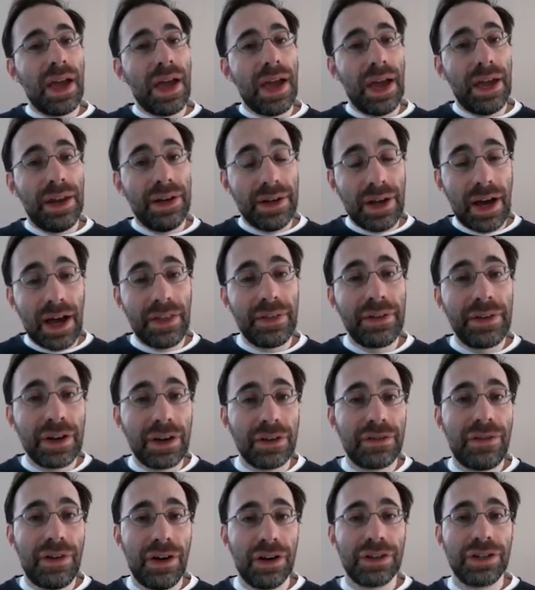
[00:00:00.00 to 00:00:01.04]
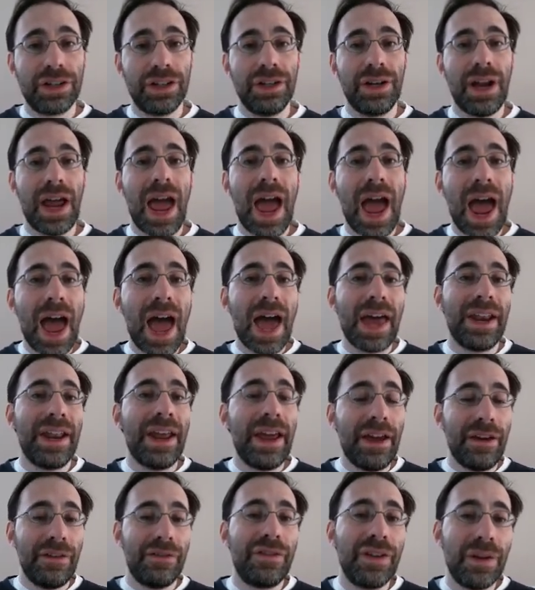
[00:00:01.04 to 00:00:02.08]
a nonlinear function at
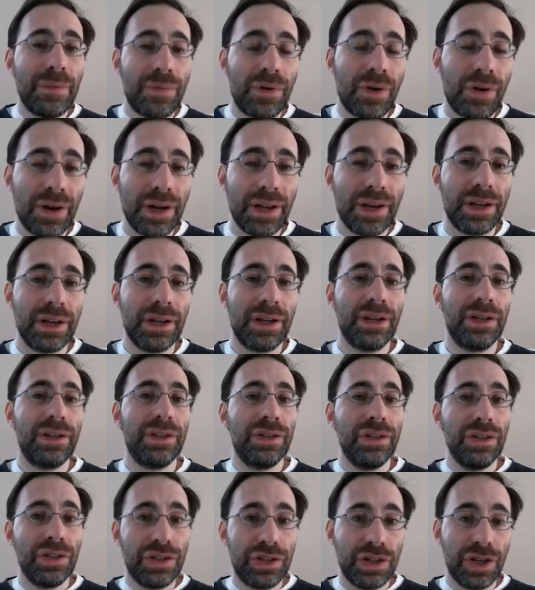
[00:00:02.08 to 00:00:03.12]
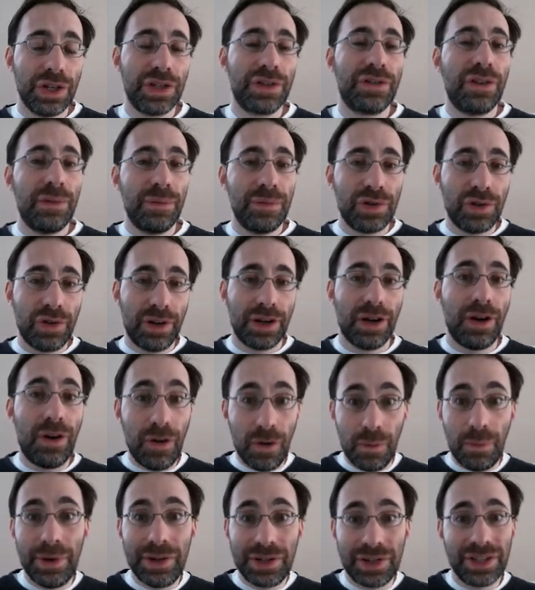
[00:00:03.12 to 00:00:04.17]
every point just from drawing a
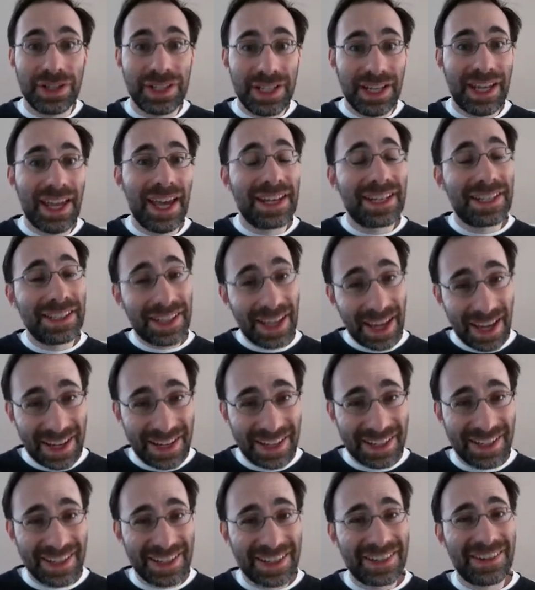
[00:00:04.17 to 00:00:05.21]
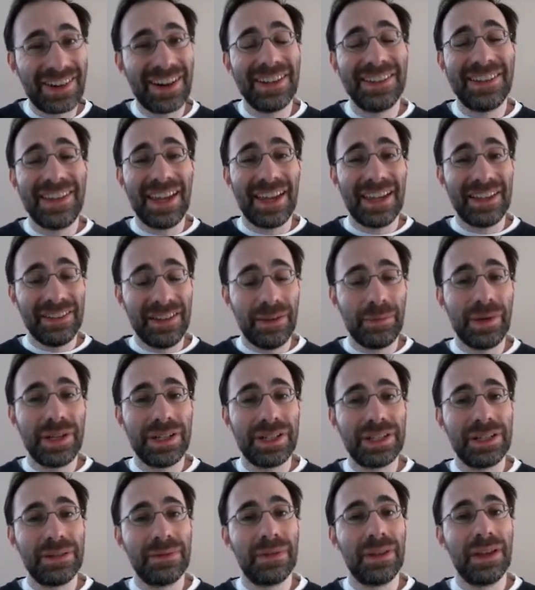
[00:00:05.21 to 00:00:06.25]
whole bunch of secants and tangents, right, and taking
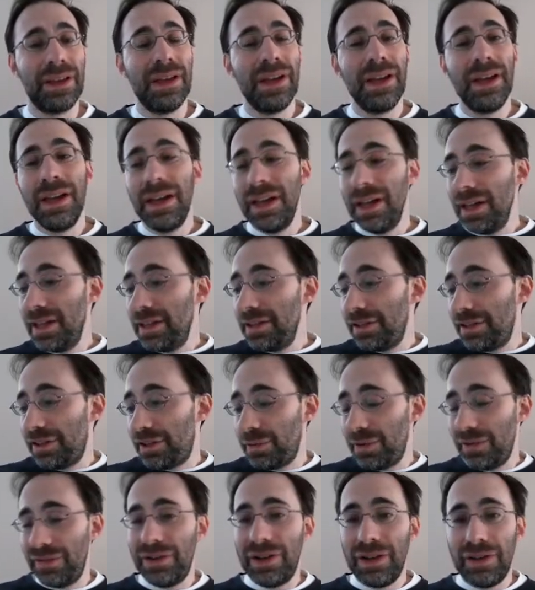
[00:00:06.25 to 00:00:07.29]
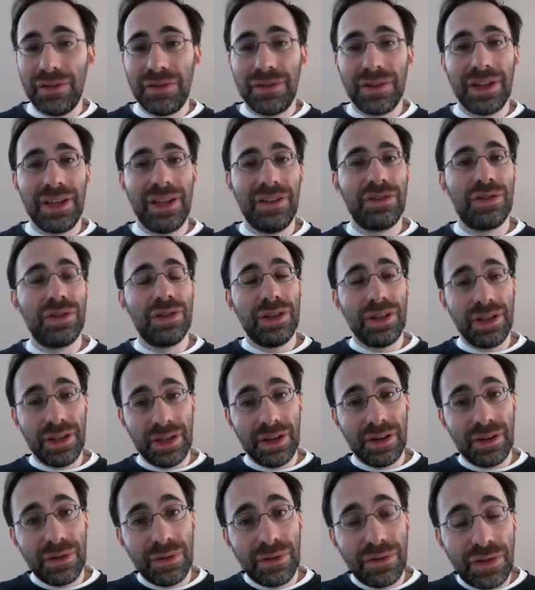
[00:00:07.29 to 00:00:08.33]
limits. The derivative gives you
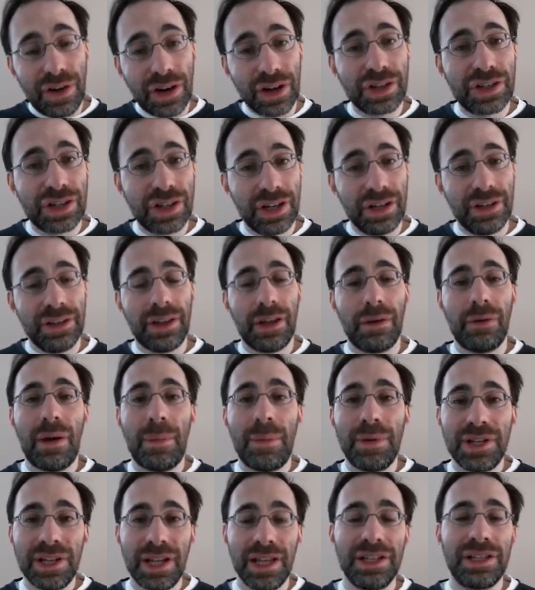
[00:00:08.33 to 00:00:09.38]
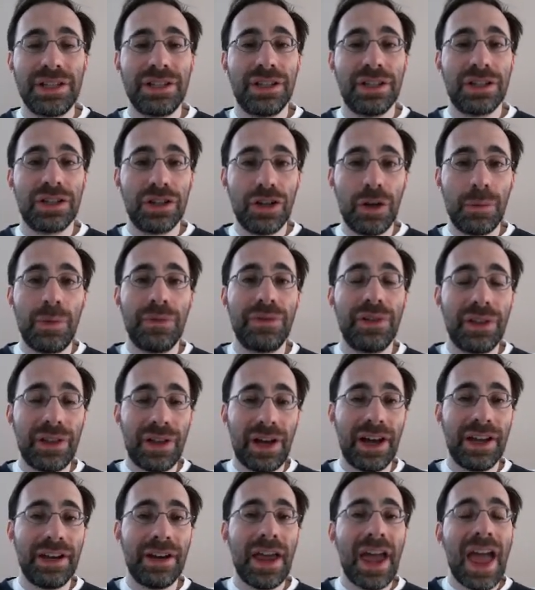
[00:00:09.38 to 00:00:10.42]
the function that represents the slope of the
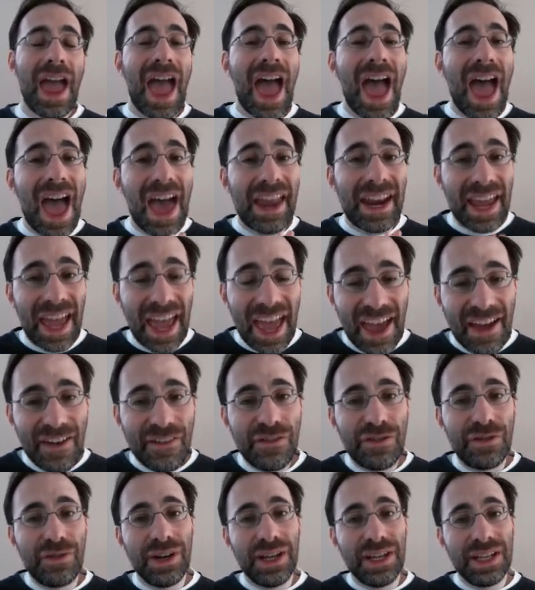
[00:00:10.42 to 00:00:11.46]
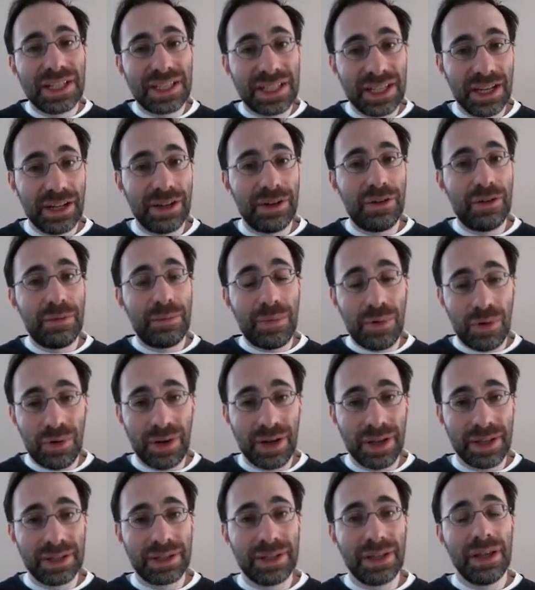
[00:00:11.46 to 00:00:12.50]
line at every single
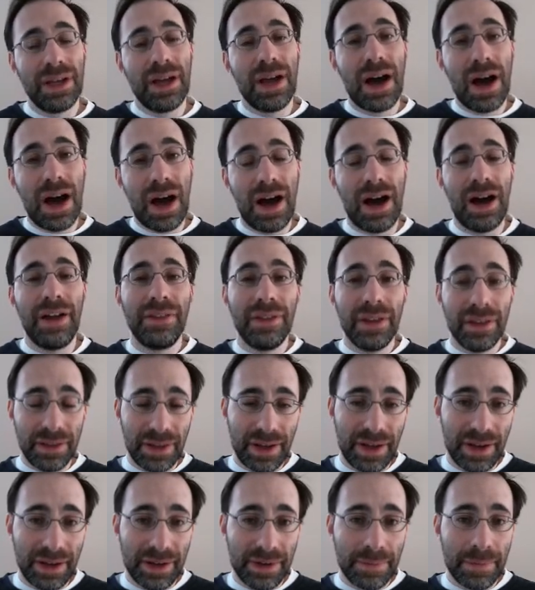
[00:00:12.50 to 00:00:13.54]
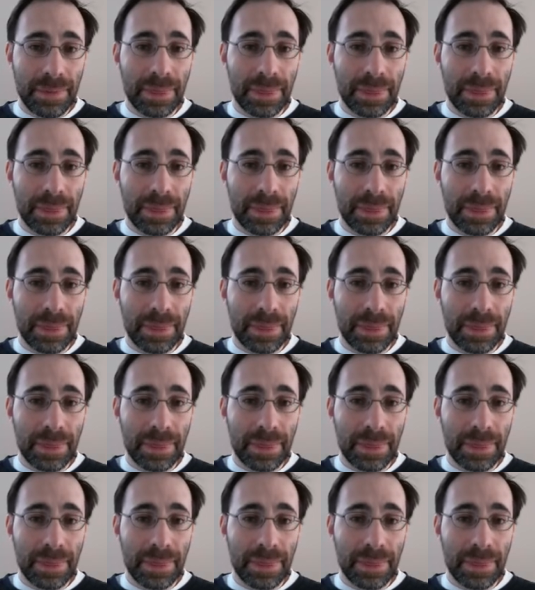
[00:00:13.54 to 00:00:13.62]
point on the line.